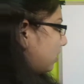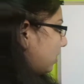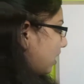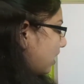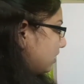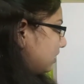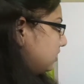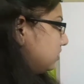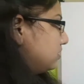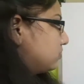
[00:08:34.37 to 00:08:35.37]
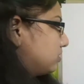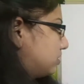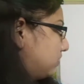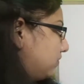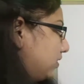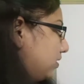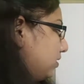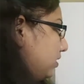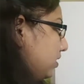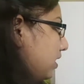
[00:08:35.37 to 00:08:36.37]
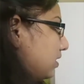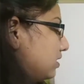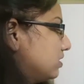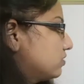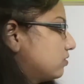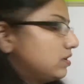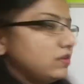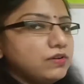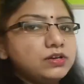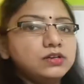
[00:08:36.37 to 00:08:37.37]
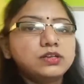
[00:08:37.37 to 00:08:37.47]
Article 21. In Article 21,